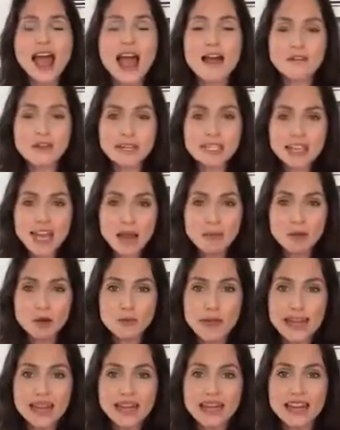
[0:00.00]
every time you
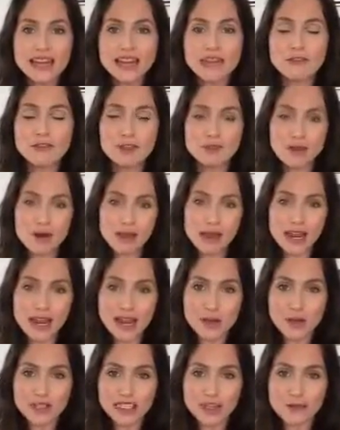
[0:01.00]
make it, even if you're making
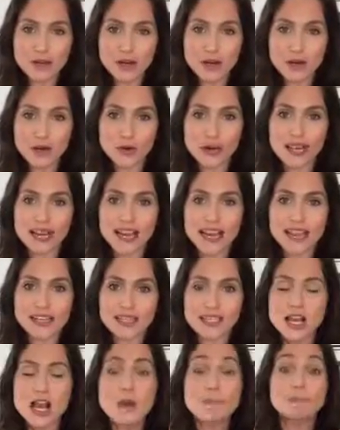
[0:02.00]
it with different
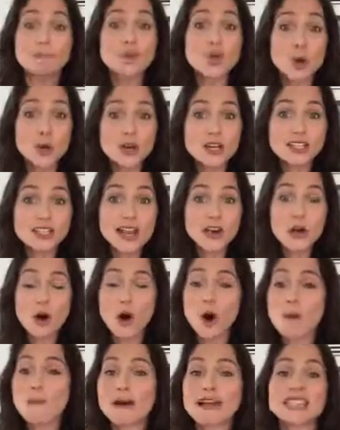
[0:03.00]
ingredients, yours at
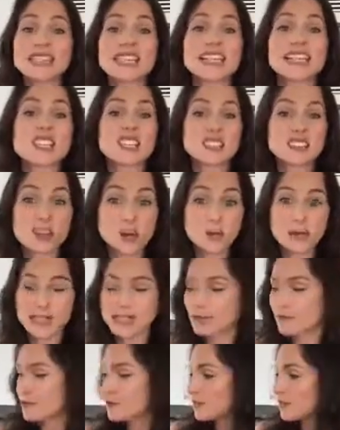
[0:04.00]
home might taste a little bit
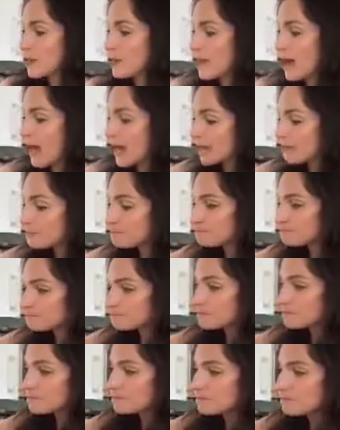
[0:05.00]
different than mine.
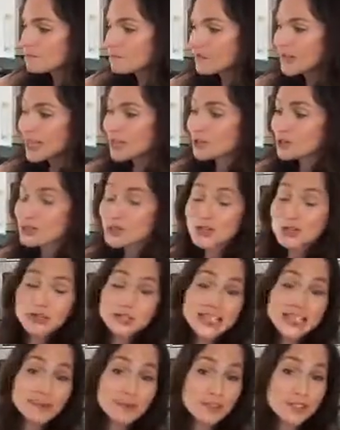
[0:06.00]
And also your
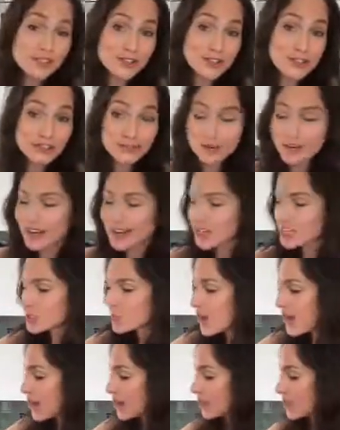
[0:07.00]
taste buds are different as
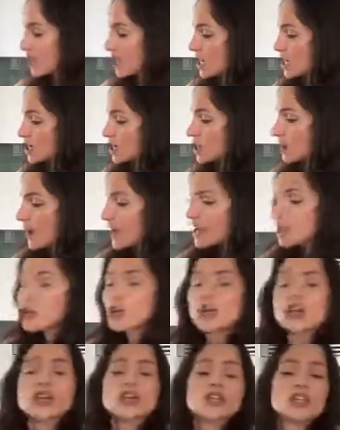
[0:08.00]
well. So I
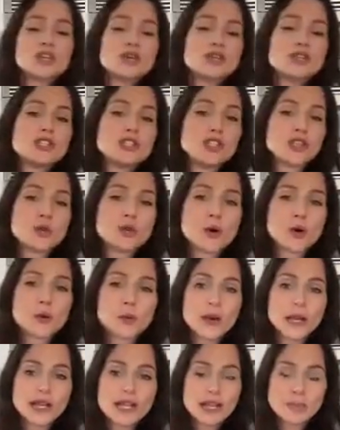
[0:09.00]
encourage you to
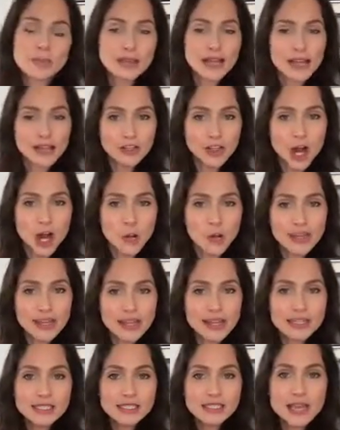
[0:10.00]
really play along with
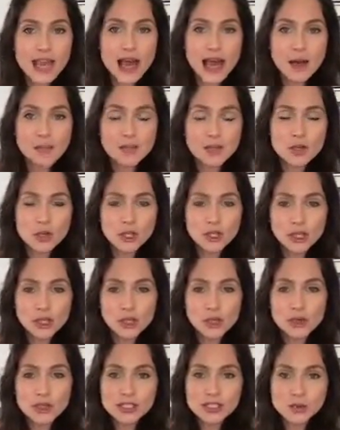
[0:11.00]
this. You can
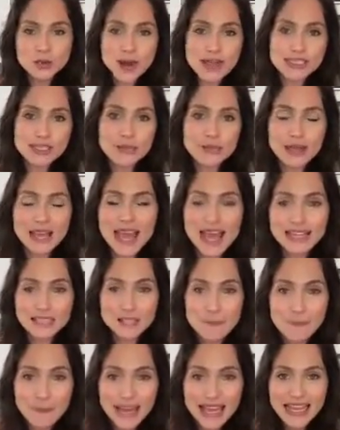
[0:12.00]
use the recipe
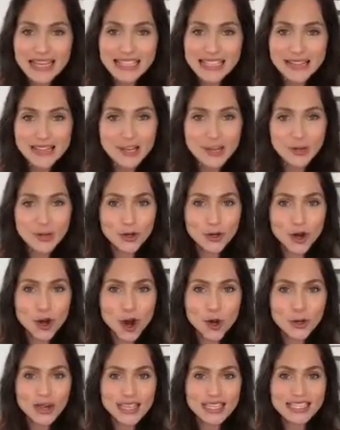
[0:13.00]
as a base, and then you can
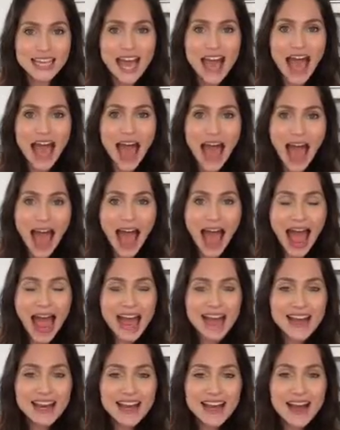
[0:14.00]
always
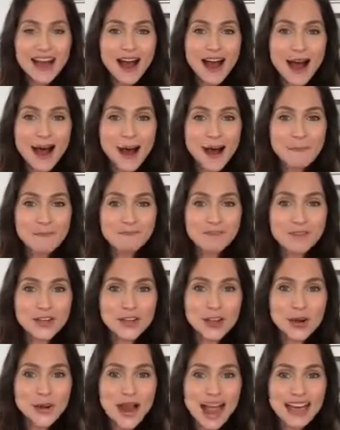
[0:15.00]
add
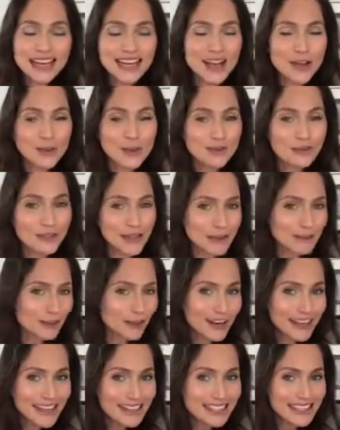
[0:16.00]
any other
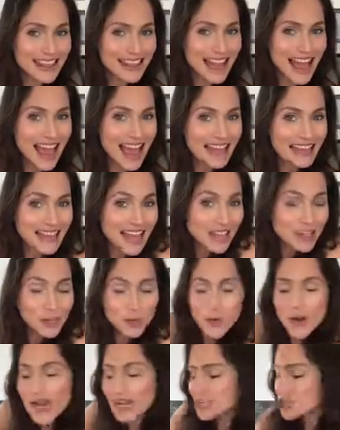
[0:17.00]
flavorings that you
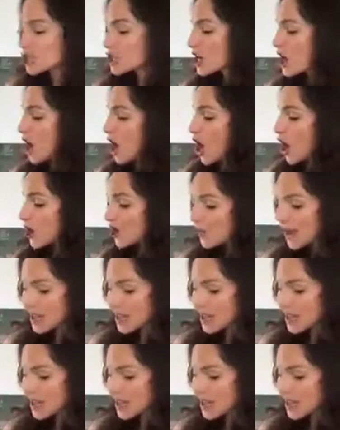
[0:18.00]
wish. All